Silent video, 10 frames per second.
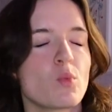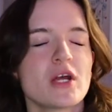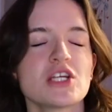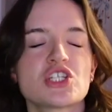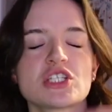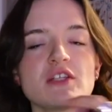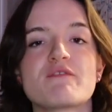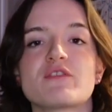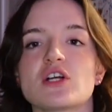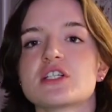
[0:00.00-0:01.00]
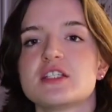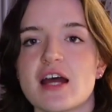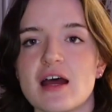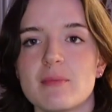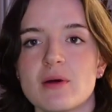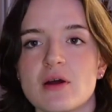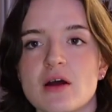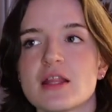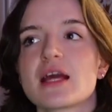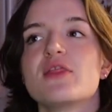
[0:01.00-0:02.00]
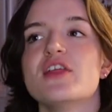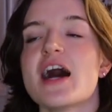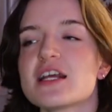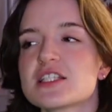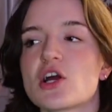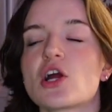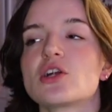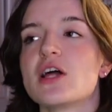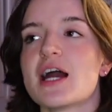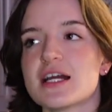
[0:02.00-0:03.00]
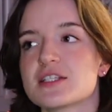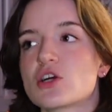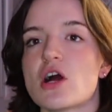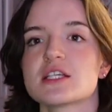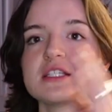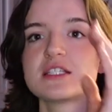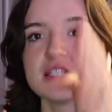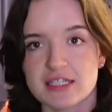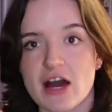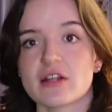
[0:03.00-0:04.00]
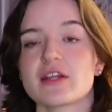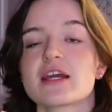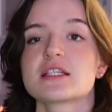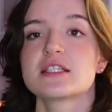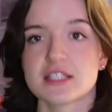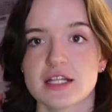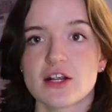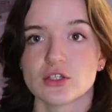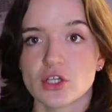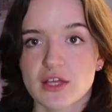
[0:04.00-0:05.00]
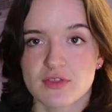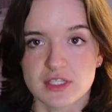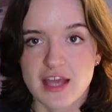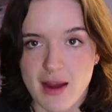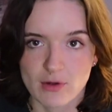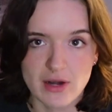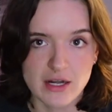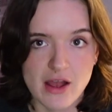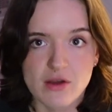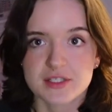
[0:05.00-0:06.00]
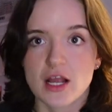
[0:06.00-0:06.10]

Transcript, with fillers: what is just the first step like that is the hurdle I had to cross to sit down and like sit here and look at this camera right now.